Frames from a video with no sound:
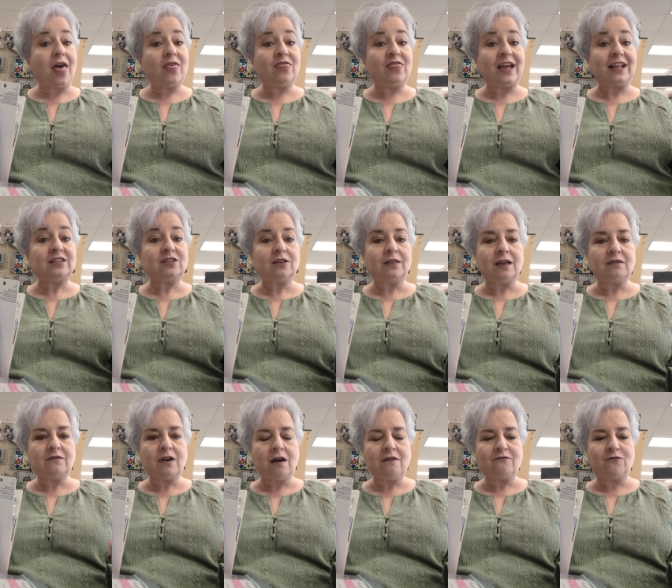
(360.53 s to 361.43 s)
That's all
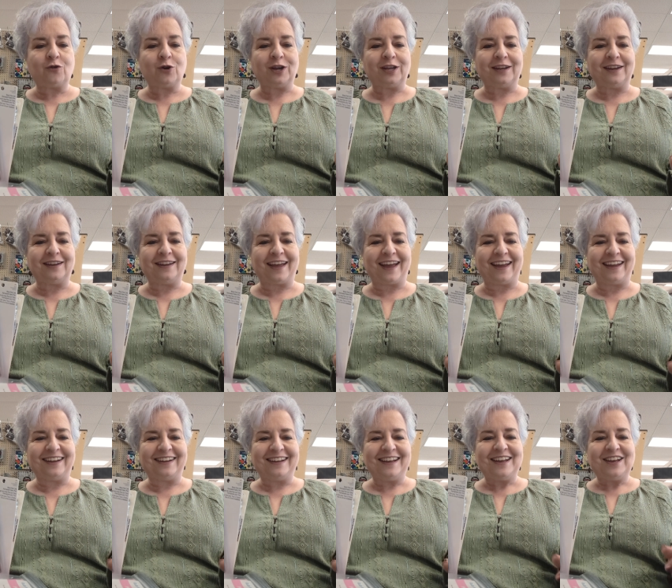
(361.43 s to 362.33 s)
I've got for you today.
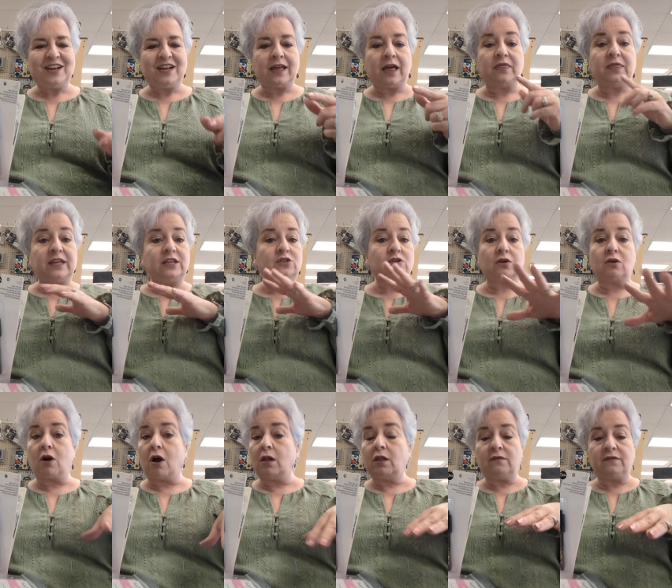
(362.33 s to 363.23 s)
These are
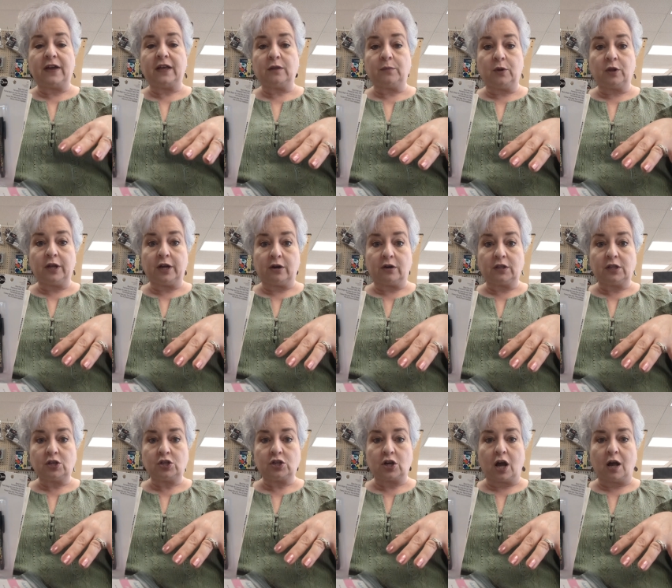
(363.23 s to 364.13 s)
all available here in
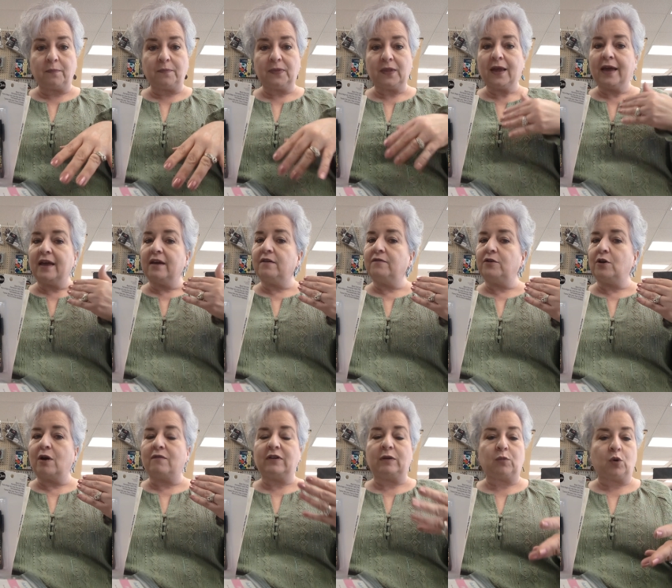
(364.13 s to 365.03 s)
the shop. If you
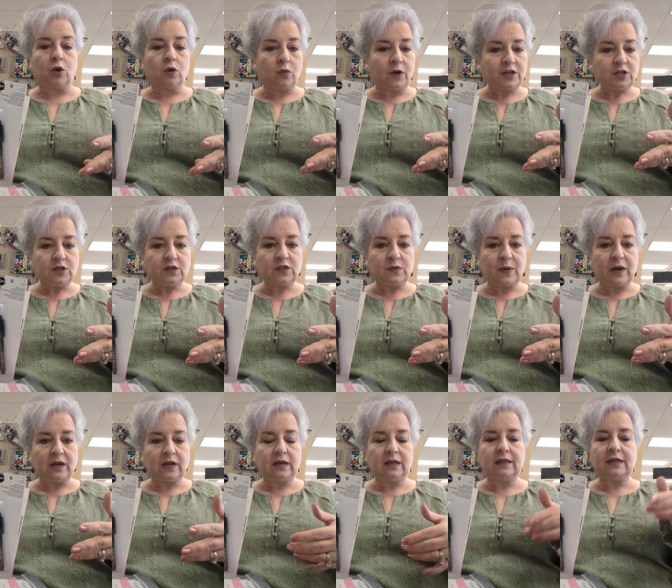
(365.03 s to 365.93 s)
have any more questions
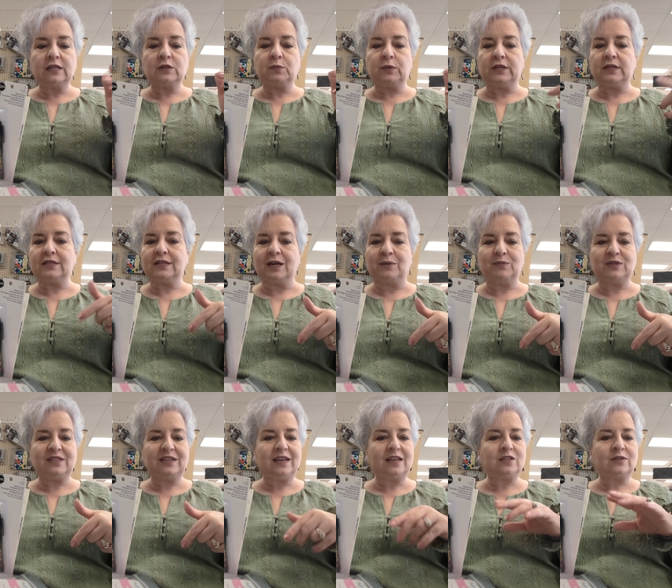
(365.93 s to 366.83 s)
about any of these, please come
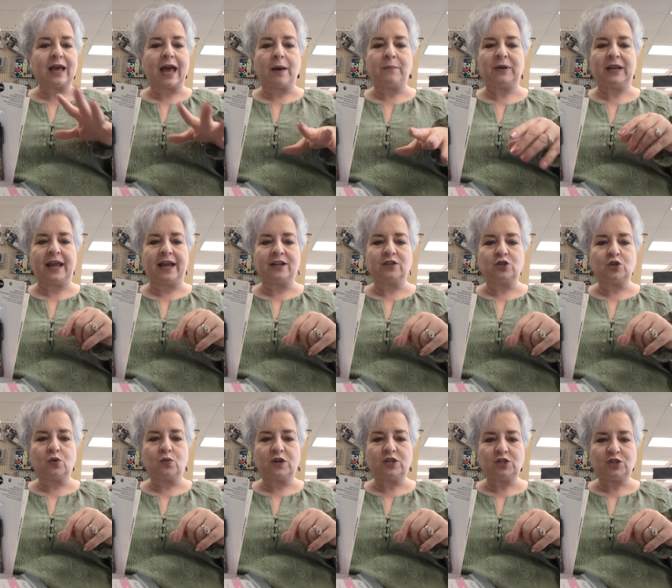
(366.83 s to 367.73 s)
see us. Happy to answer
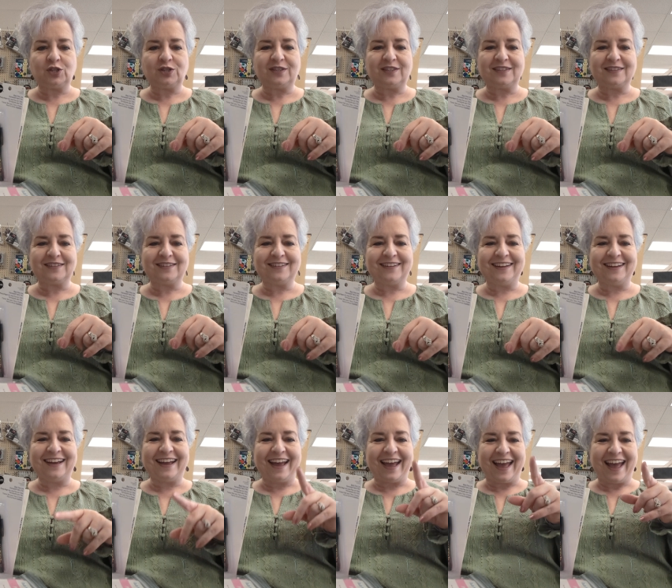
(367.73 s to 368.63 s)
questions.
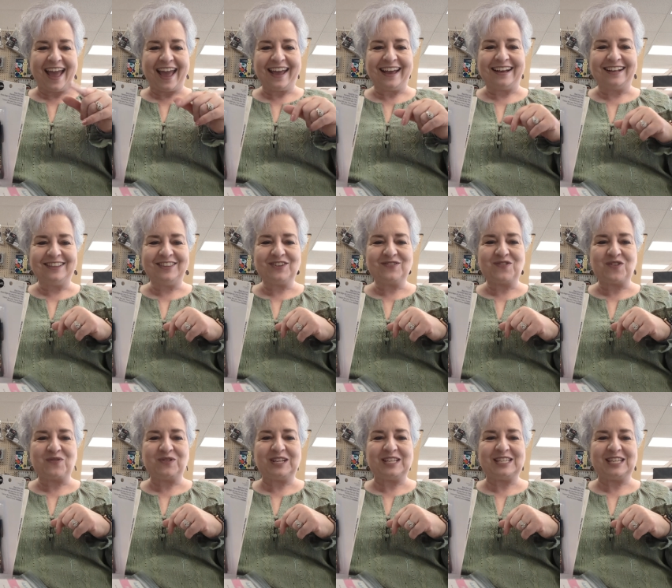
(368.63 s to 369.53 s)
Hey, look
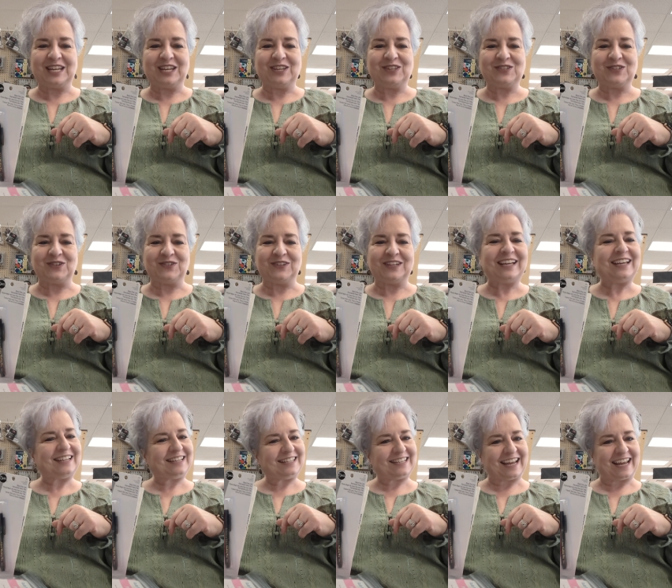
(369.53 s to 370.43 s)
forward to seeing you soon.
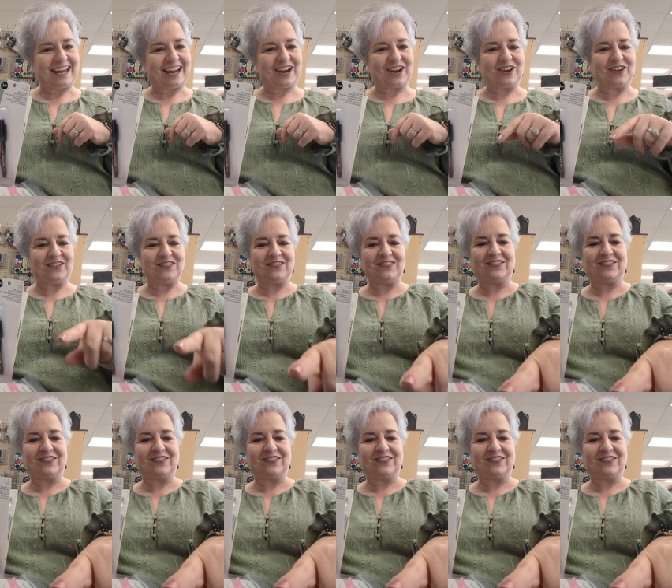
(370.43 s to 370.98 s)
Take care.